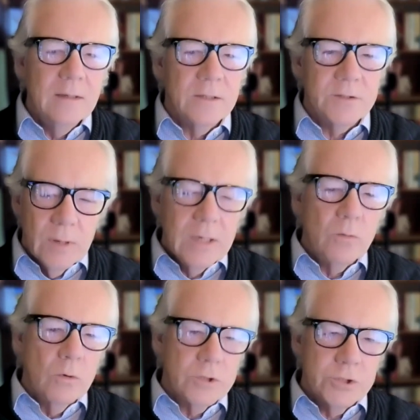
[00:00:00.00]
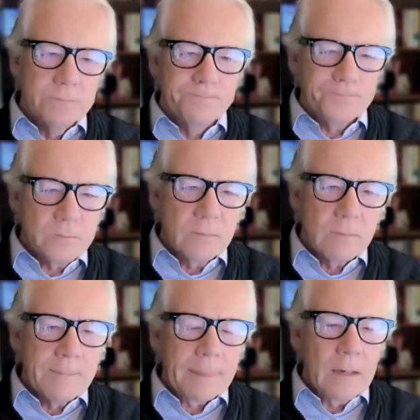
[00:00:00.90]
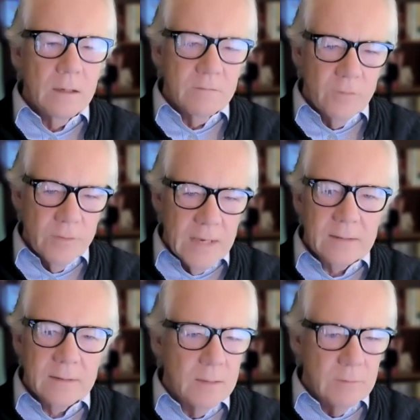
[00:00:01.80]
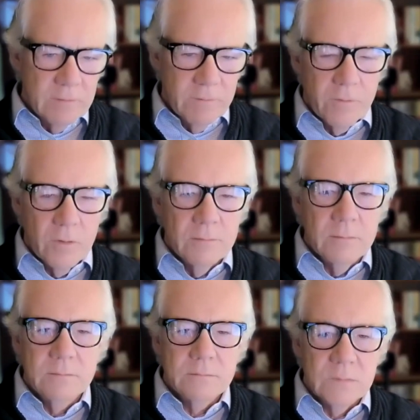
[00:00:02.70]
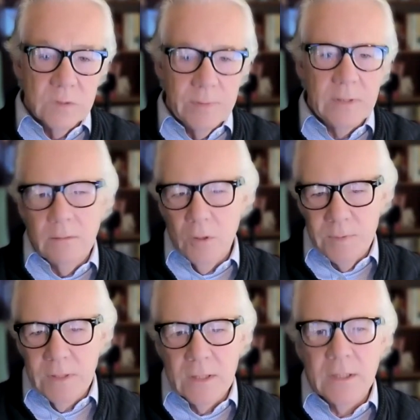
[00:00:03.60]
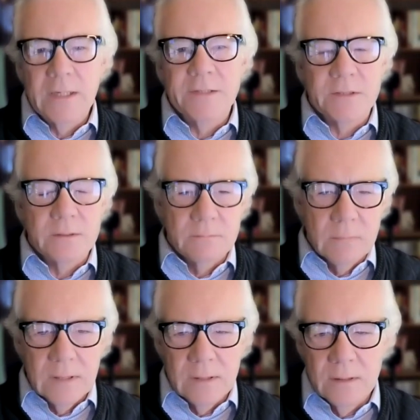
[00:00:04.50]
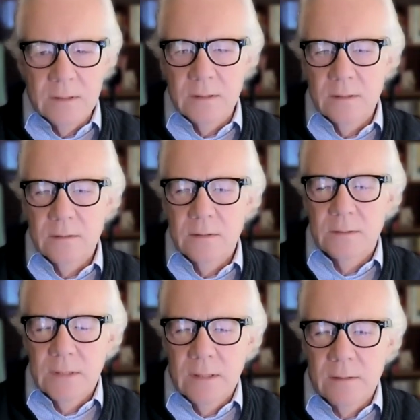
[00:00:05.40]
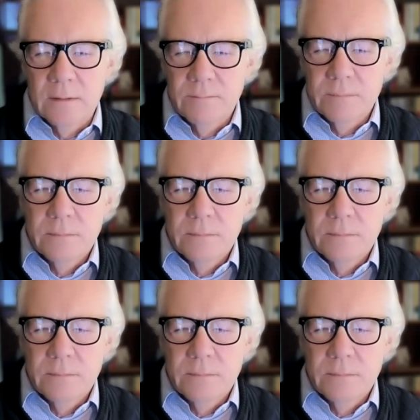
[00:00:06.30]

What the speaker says: And so I'd watch for that coming from the big OpenAIs and other